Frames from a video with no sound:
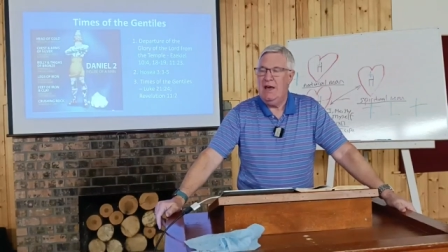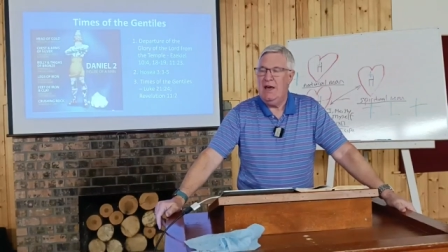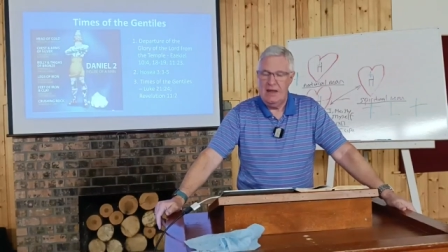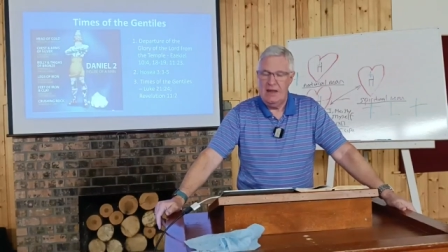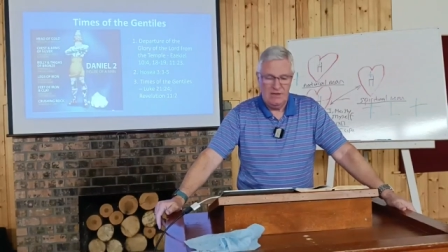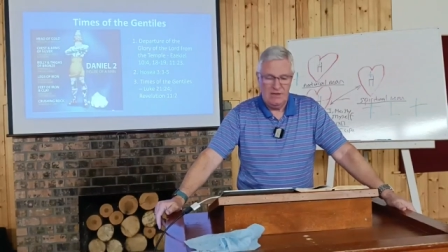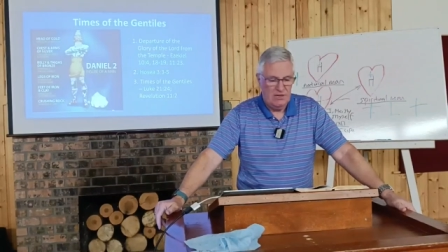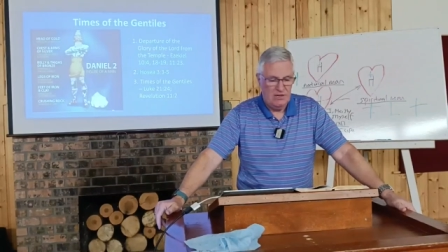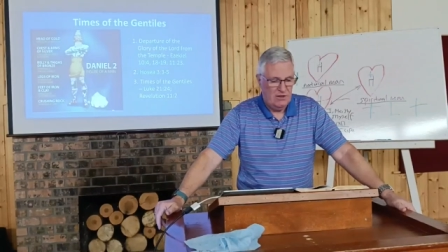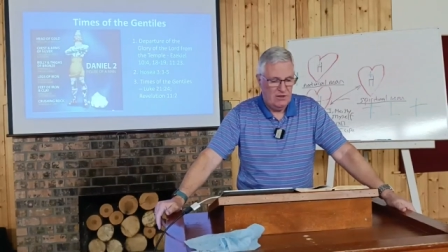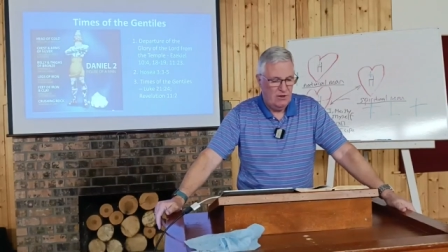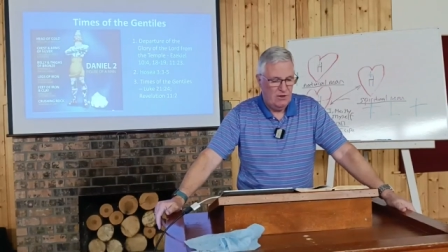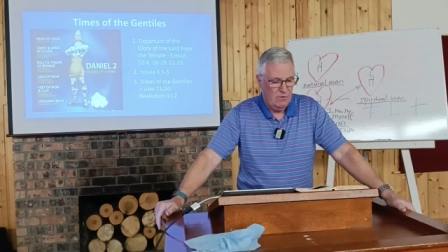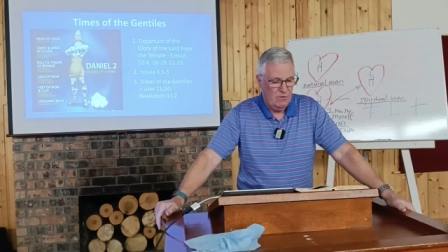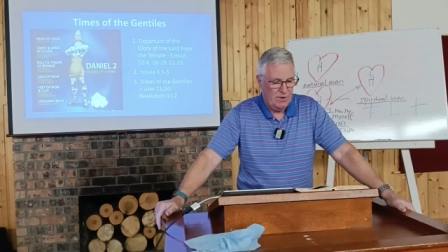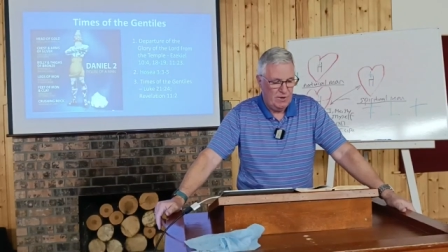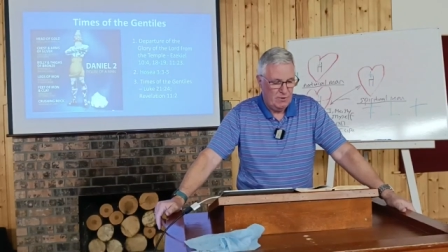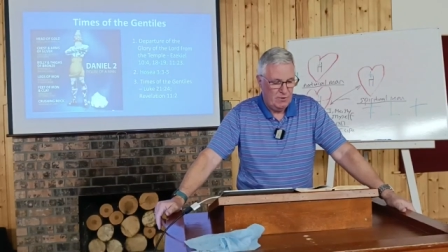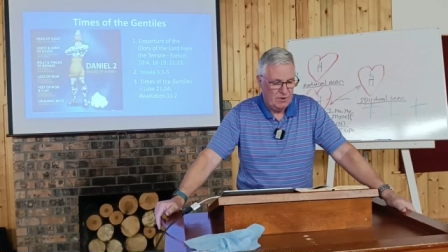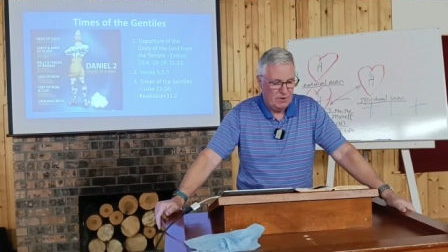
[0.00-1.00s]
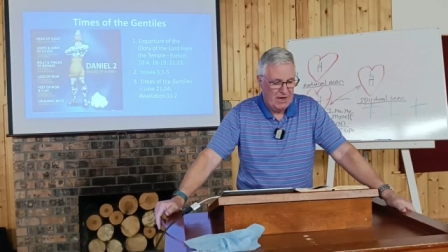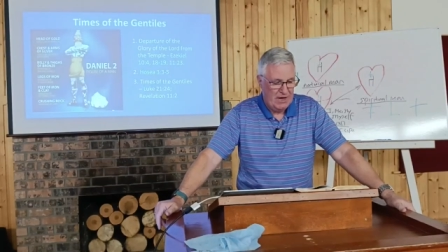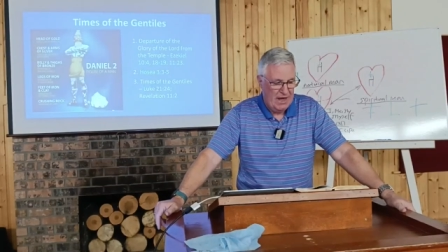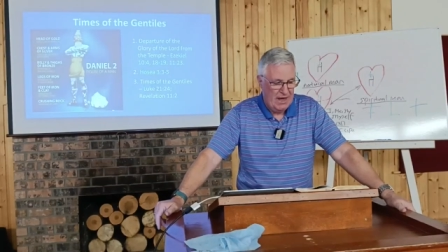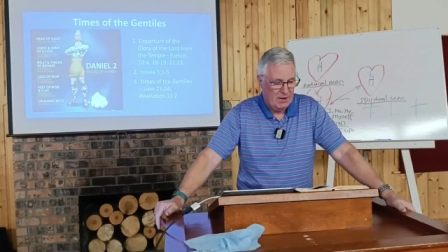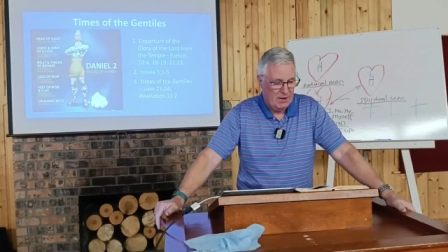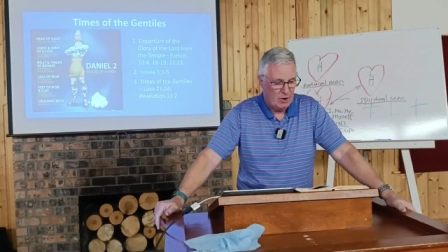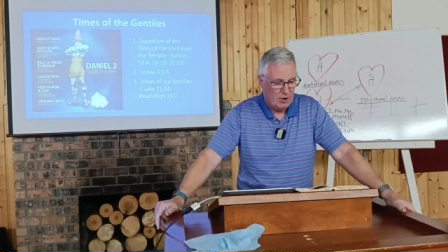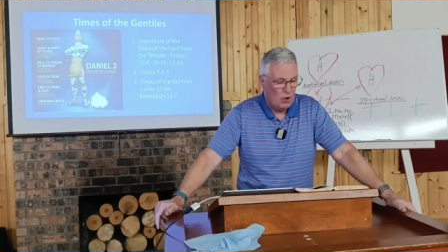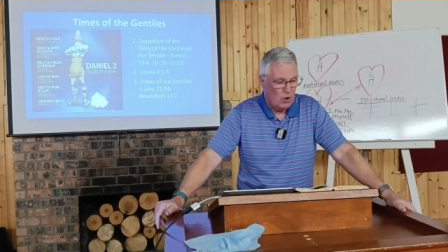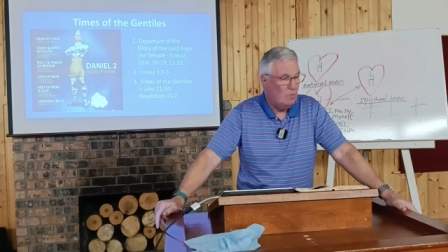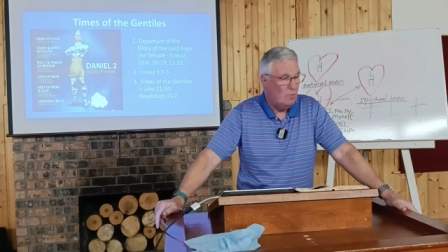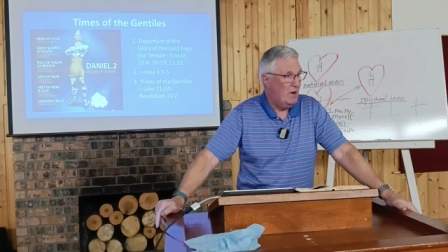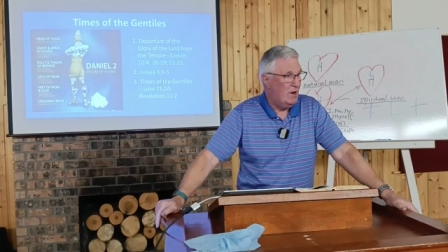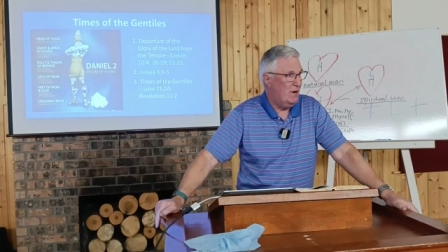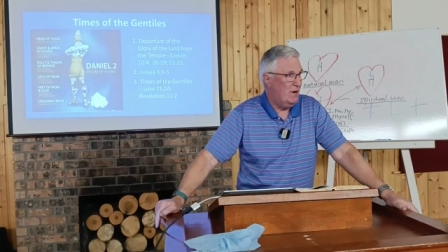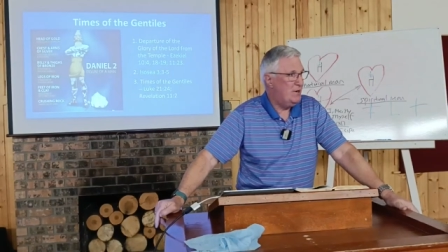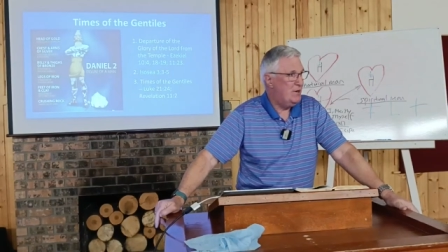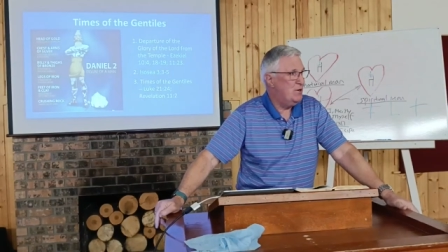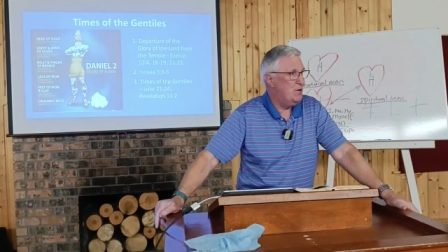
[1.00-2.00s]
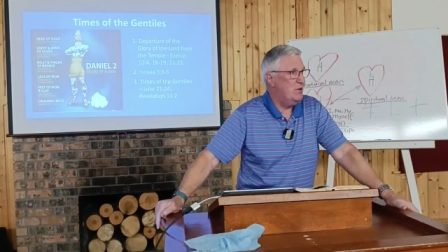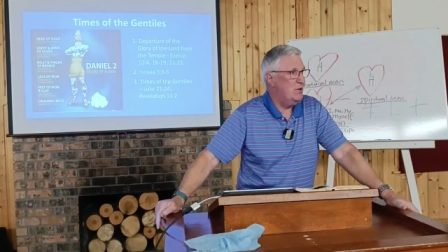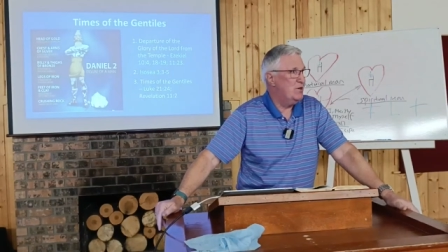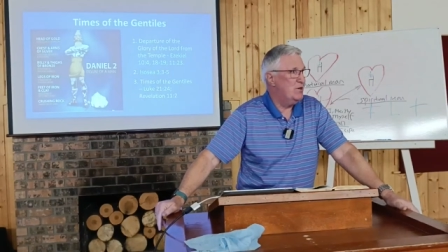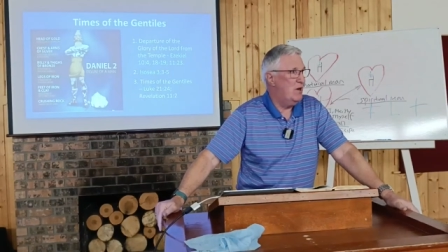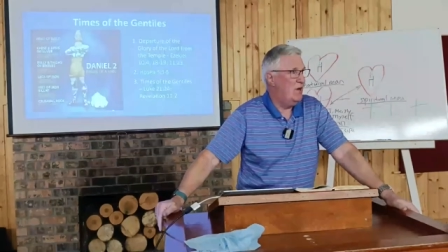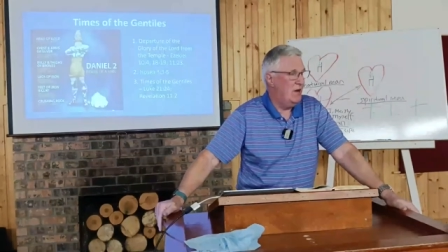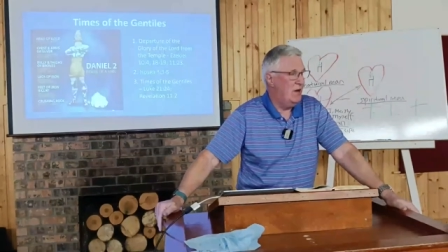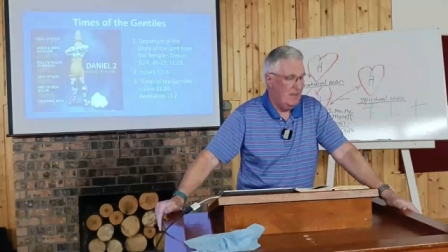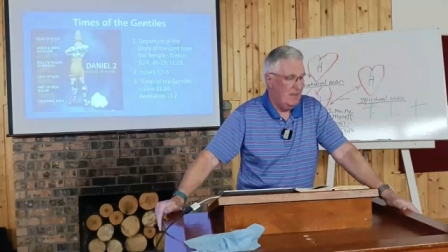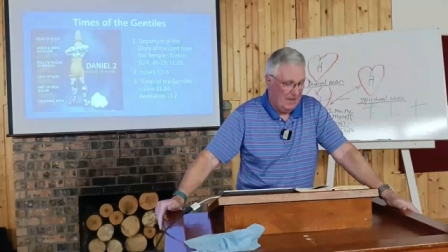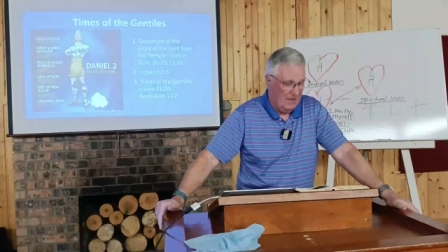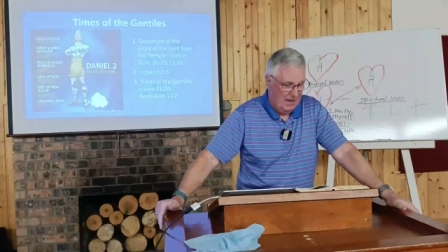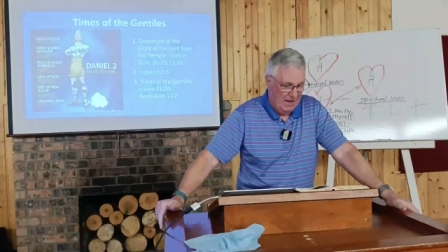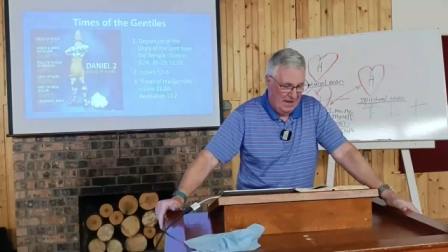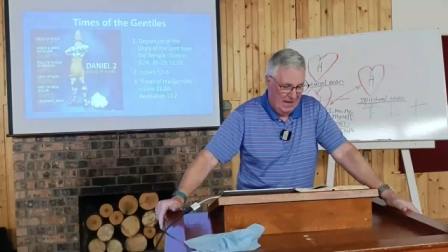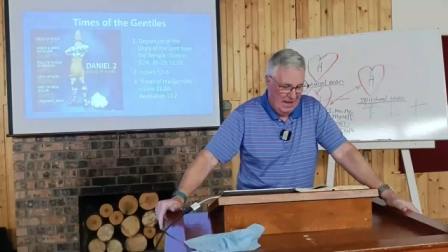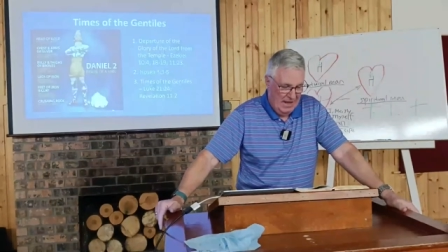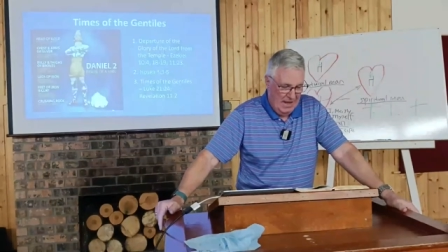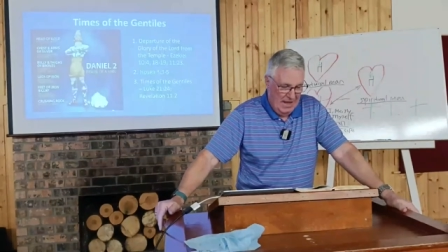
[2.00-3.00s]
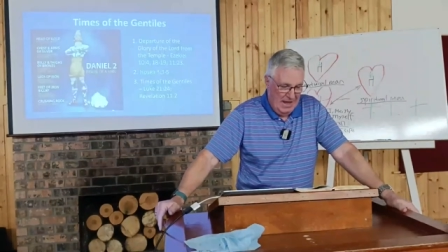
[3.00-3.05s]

has to do with Hosea and Gomer, so it's all in the